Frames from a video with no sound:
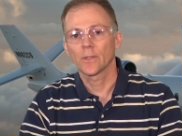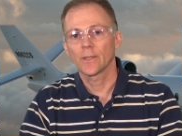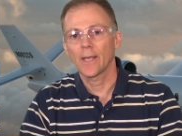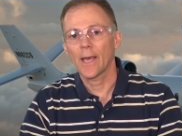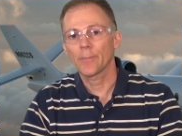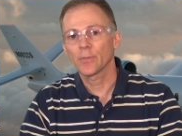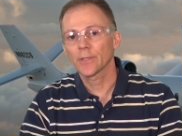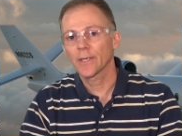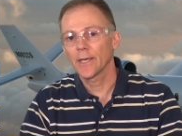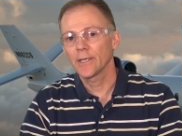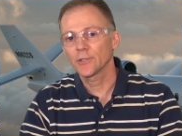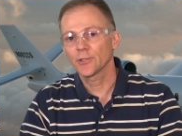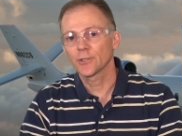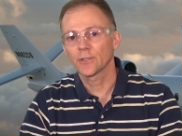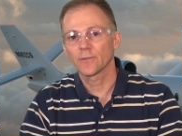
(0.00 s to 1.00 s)
the
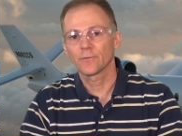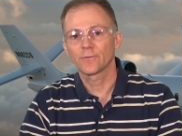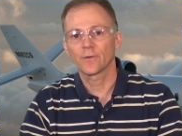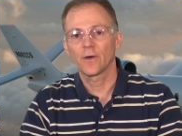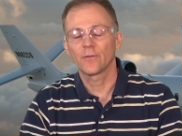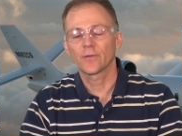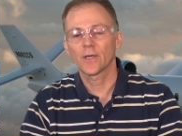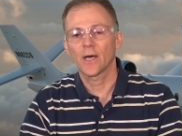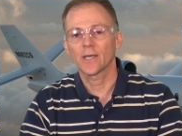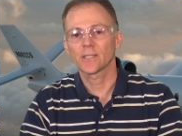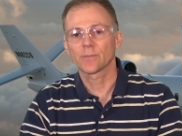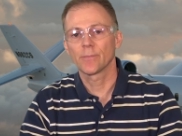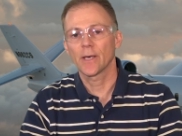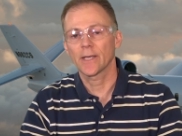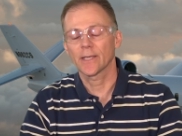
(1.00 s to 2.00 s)
application of, of
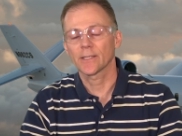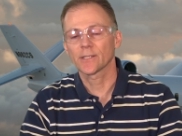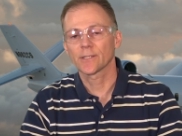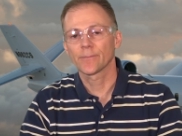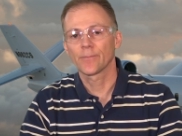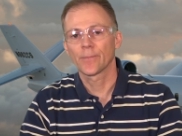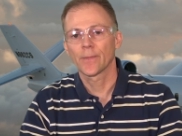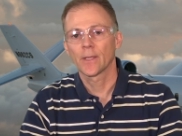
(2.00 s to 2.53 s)
cosmetics.